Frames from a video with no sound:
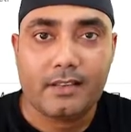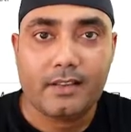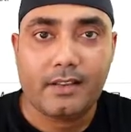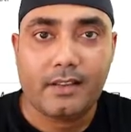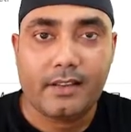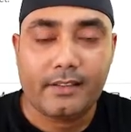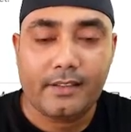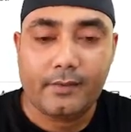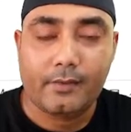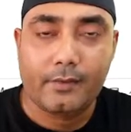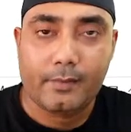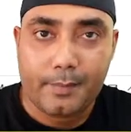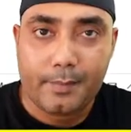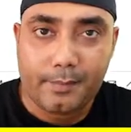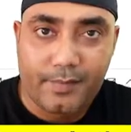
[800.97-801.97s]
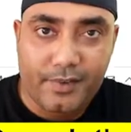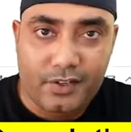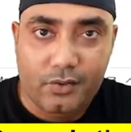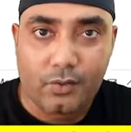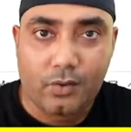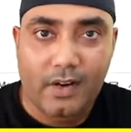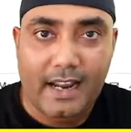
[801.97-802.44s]
then they will be
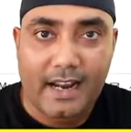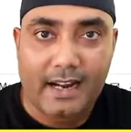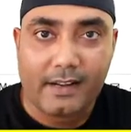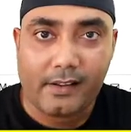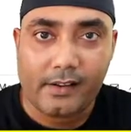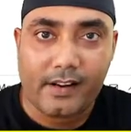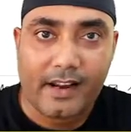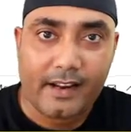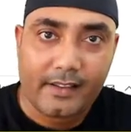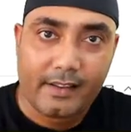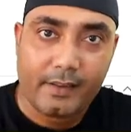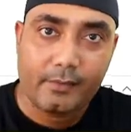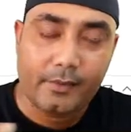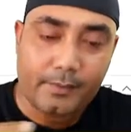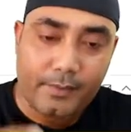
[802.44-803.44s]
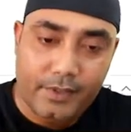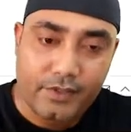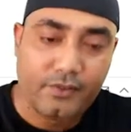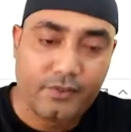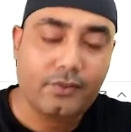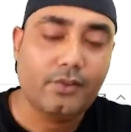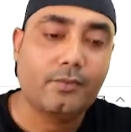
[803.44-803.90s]
pre-sold at there, and they will visit
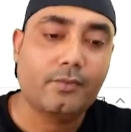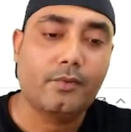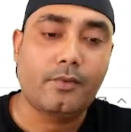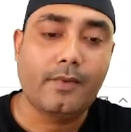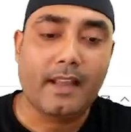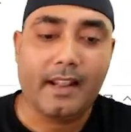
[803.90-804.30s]
to your profile,